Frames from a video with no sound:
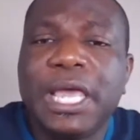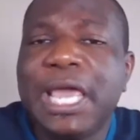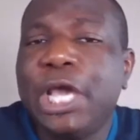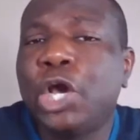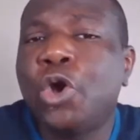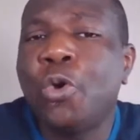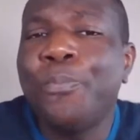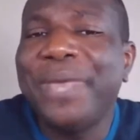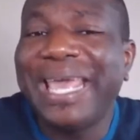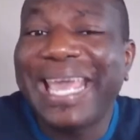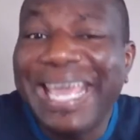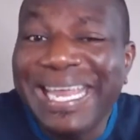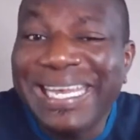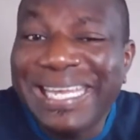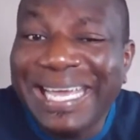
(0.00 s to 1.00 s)
it could be
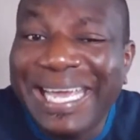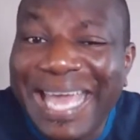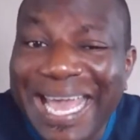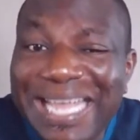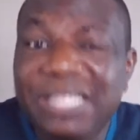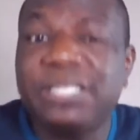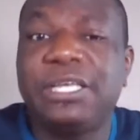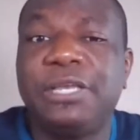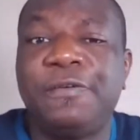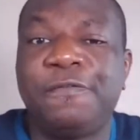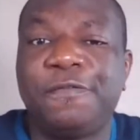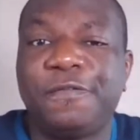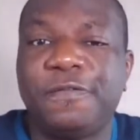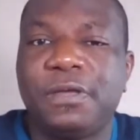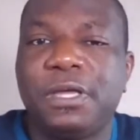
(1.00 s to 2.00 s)
indicative
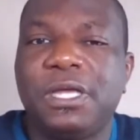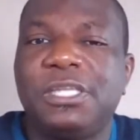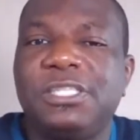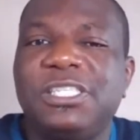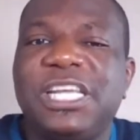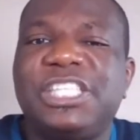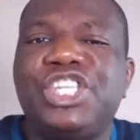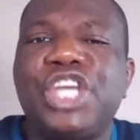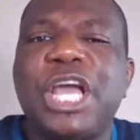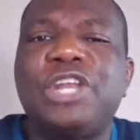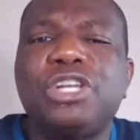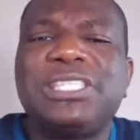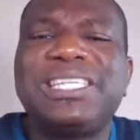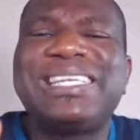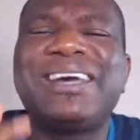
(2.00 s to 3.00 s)
that you
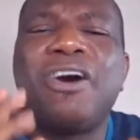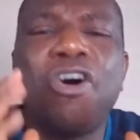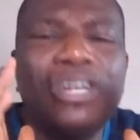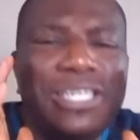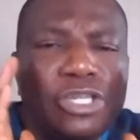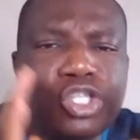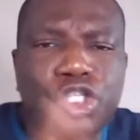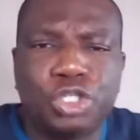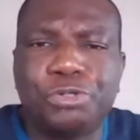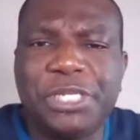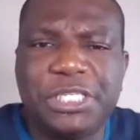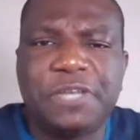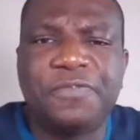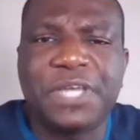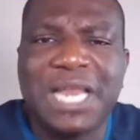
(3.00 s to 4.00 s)
are not on the
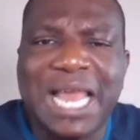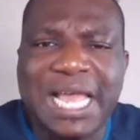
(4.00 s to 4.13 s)
street of your